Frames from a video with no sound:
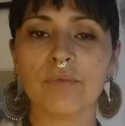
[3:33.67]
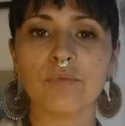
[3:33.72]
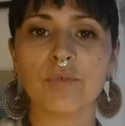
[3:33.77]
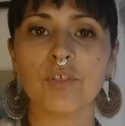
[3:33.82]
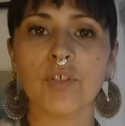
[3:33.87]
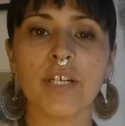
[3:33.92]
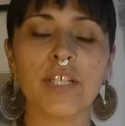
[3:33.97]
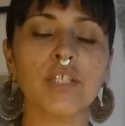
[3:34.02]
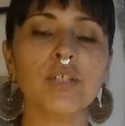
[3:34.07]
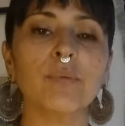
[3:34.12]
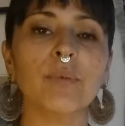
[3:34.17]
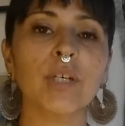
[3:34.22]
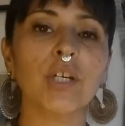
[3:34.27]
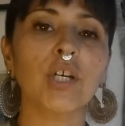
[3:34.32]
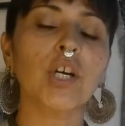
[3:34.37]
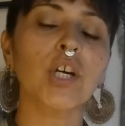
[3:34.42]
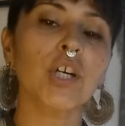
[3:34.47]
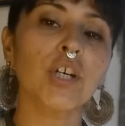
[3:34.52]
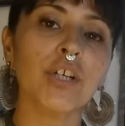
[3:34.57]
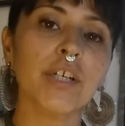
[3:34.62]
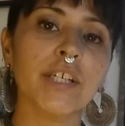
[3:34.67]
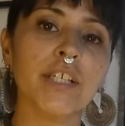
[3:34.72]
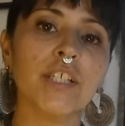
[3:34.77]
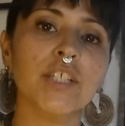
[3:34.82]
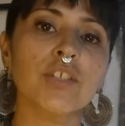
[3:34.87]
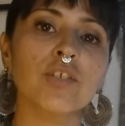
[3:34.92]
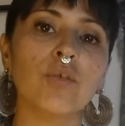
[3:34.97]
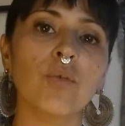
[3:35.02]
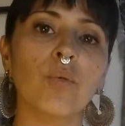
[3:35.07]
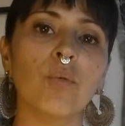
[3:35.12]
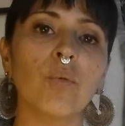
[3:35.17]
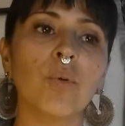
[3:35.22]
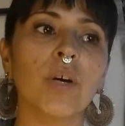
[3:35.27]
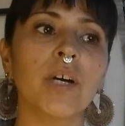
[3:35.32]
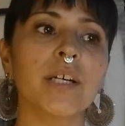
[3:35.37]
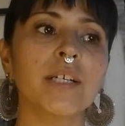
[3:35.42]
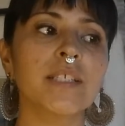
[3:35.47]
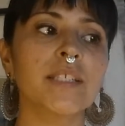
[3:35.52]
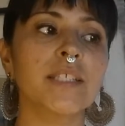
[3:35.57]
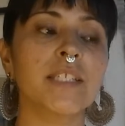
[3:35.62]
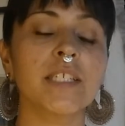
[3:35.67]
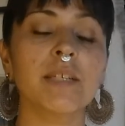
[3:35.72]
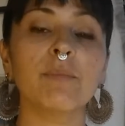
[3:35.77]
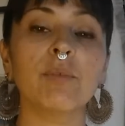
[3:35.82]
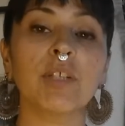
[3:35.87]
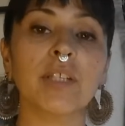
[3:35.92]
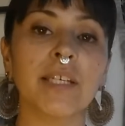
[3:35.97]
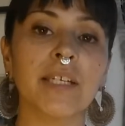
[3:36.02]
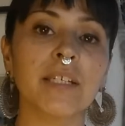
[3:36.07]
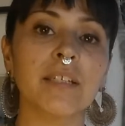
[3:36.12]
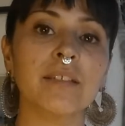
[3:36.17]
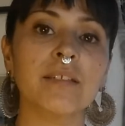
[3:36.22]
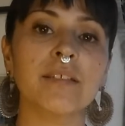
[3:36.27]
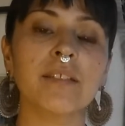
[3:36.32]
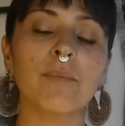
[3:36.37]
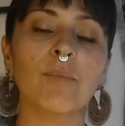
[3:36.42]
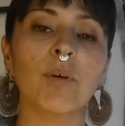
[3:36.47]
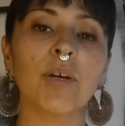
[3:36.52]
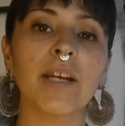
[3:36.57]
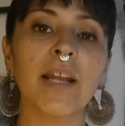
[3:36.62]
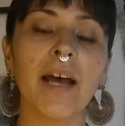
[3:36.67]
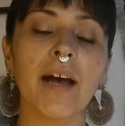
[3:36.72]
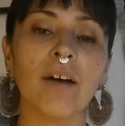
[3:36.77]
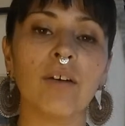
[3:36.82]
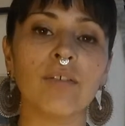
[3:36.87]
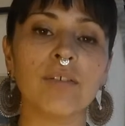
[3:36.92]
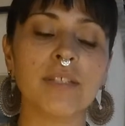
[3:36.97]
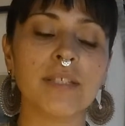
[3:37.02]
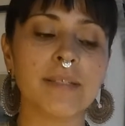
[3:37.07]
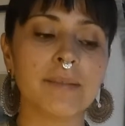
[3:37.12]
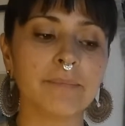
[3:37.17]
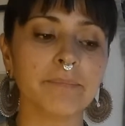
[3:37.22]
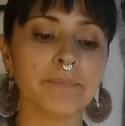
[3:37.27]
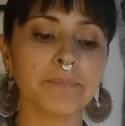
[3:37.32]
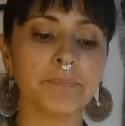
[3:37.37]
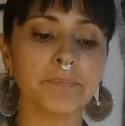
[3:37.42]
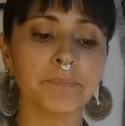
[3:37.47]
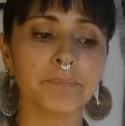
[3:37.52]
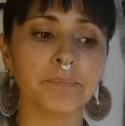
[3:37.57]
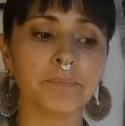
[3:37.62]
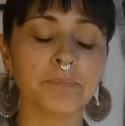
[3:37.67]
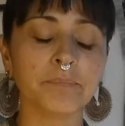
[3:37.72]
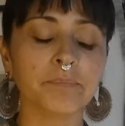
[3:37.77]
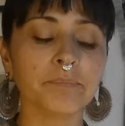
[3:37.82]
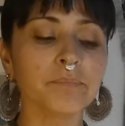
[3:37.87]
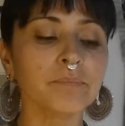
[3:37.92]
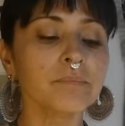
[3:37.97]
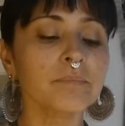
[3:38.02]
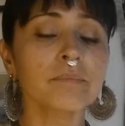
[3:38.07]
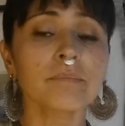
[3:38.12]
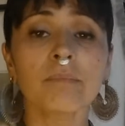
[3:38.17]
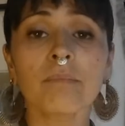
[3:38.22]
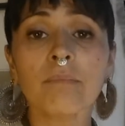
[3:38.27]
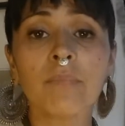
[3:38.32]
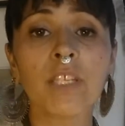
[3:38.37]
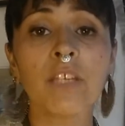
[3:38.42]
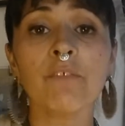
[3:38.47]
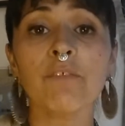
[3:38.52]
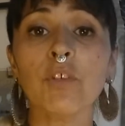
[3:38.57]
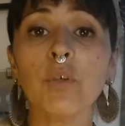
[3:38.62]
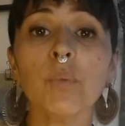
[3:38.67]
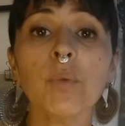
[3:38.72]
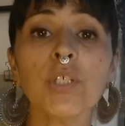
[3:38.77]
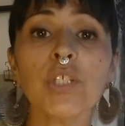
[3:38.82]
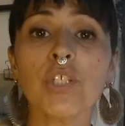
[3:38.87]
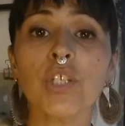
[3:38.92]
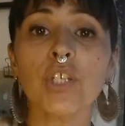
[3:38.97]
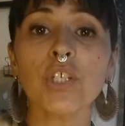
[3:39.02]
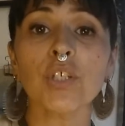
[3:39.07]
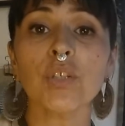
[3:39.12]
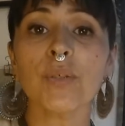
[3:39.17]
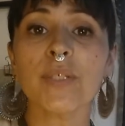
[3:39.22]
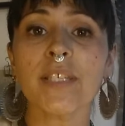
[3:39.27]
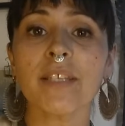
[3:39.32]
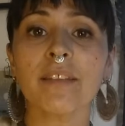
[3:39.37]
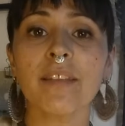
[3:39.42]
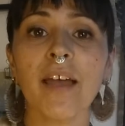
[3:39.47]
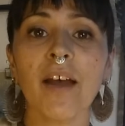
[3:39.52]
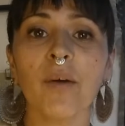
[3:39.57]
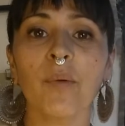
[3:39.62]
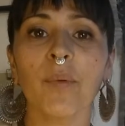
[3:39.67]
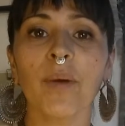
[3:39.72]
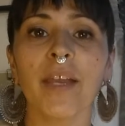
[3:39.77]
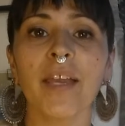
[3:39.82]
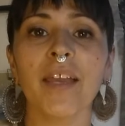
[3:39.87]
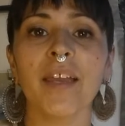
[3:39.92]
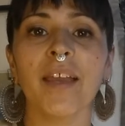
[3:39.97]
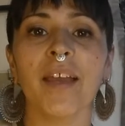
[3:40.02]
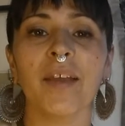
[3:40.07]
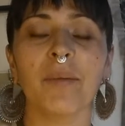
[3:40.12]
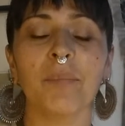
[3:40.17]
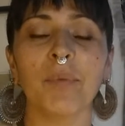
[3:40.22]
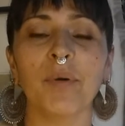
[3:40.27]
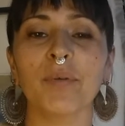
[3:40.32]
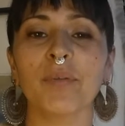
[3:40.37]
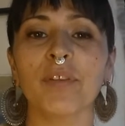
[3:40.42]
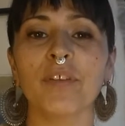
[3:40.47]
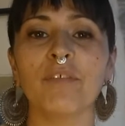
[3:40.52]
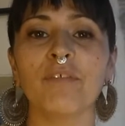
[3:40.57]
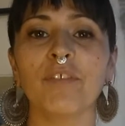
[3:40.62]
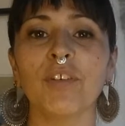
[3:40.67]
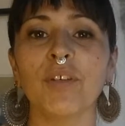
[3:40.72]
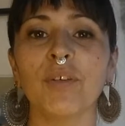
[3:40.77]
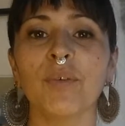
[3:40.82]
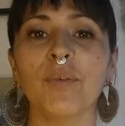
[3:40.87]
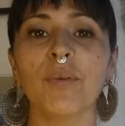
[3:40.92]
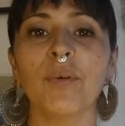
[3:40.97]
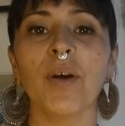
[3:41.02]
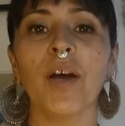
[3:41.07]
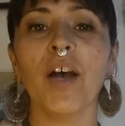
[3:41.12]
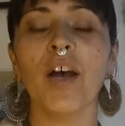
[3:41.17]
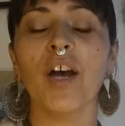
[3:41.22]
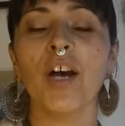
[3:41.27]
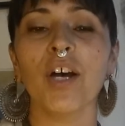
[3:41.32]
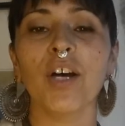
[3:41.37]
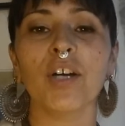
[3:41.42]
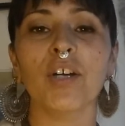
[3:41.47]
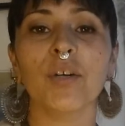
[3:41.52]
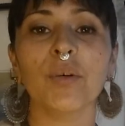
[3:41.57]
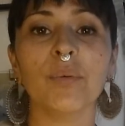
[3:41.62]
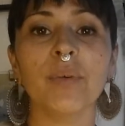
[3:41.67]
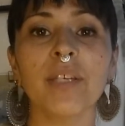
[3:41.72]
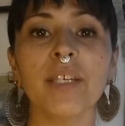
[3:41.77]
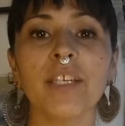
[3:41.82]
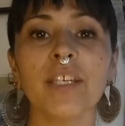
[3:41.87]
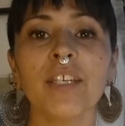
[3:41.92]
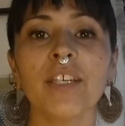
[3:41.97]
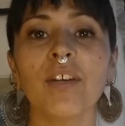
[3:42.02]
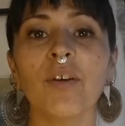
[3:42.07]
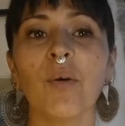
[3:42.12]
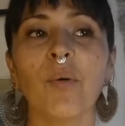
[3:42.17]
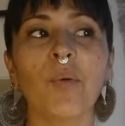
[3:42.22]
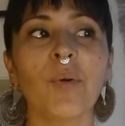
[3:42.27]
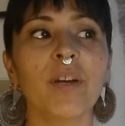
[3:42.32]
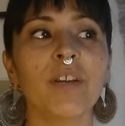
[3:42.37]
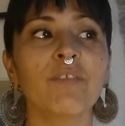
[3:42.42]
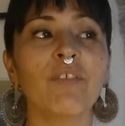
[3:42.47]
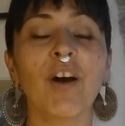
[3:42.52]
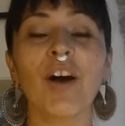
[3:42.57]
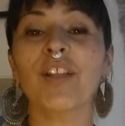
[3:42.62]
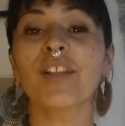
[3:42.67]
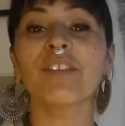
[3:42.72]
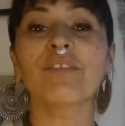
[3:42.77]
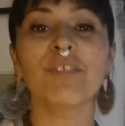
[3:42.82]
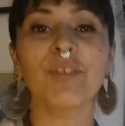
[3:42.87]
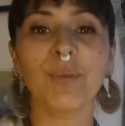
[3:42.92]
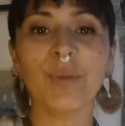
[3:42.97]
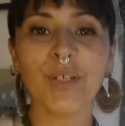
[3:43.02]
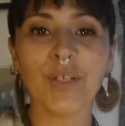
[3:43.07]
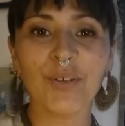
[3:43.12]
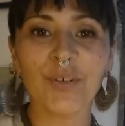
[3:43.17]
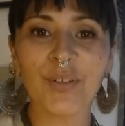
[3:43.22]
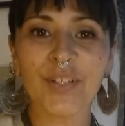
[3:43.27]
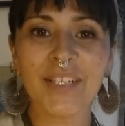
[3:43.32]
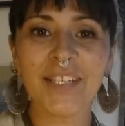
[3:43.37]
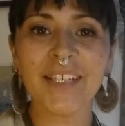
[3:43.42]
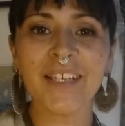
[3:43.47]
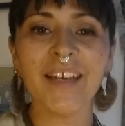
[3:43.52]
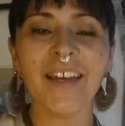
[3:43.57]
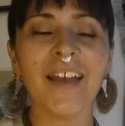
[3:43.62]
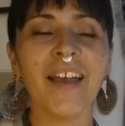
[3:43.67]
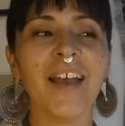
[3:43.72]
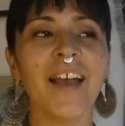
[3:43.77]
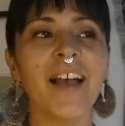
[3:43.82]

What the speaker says: trying to encourage or stimulate someone else. If you wish to use it that way and both of you agree, or if all of you agree,